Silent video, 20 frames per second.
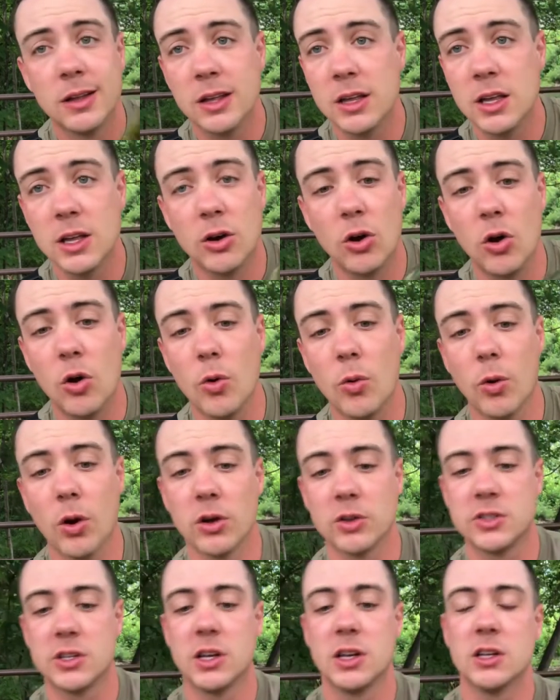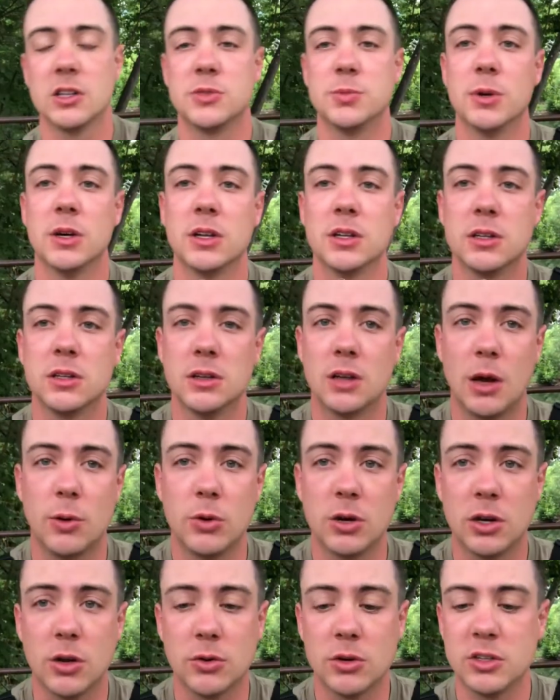It all works, guys, but I
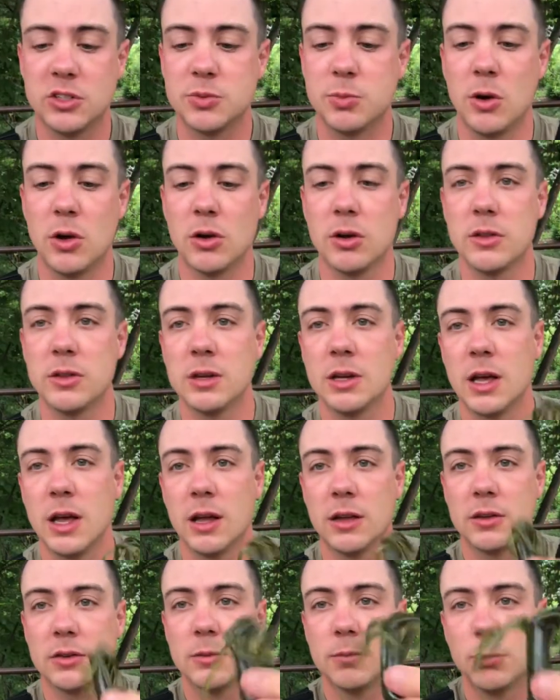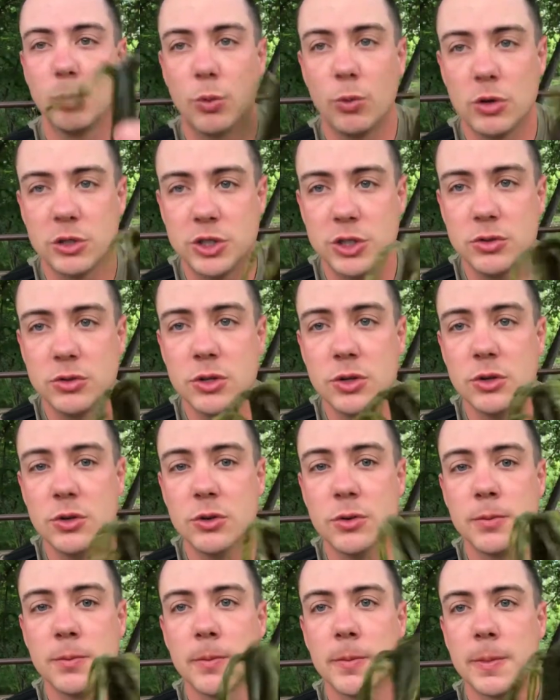wouldn't go any smaller than that. But what you
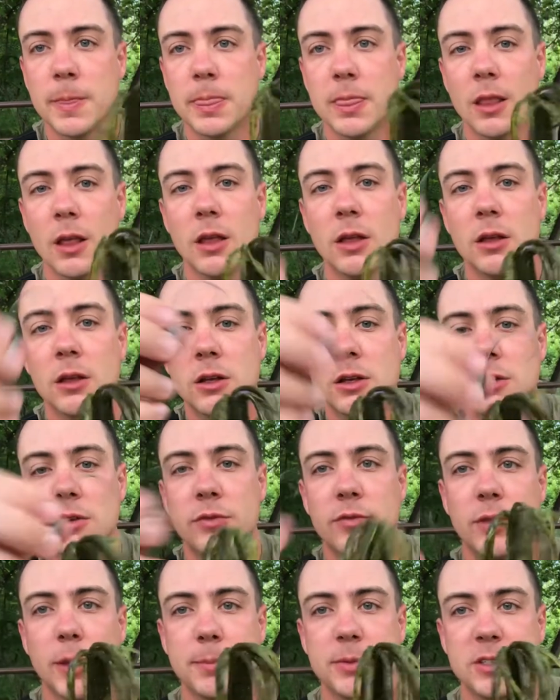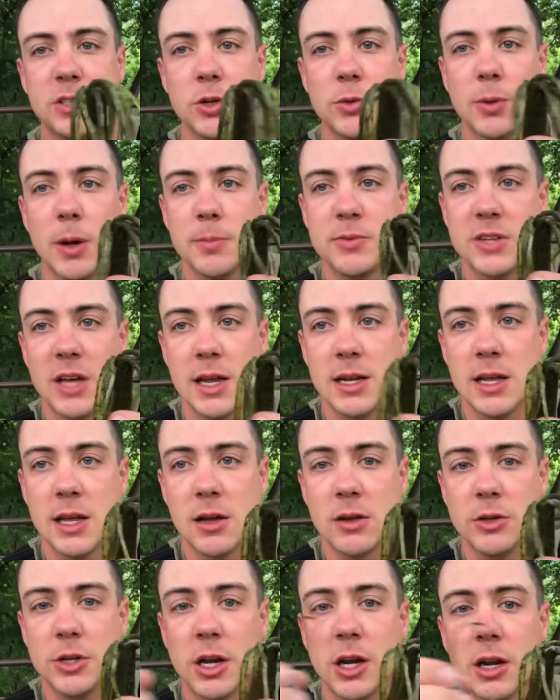do, flip the tube upside
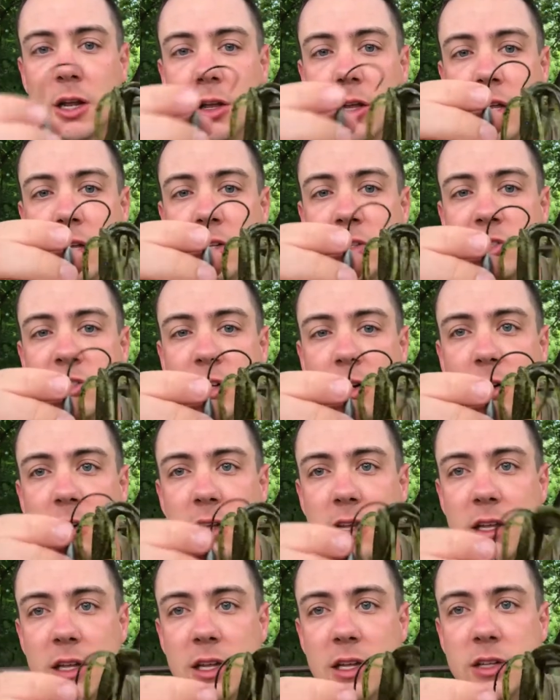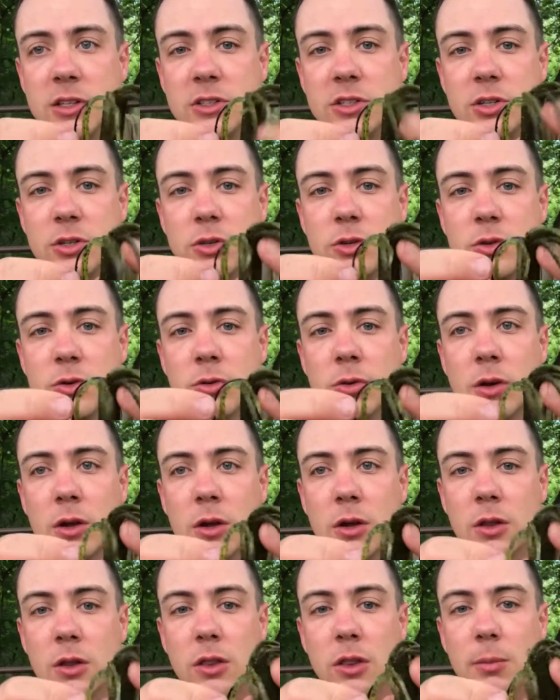down, you're gonna insert it into
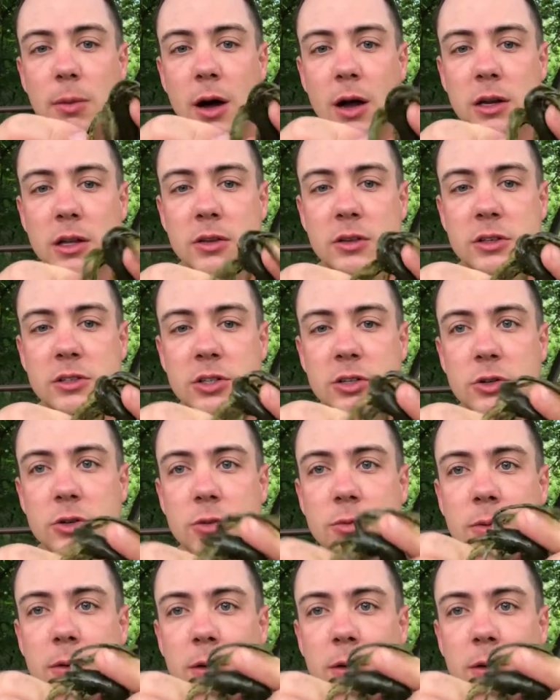the body of the tube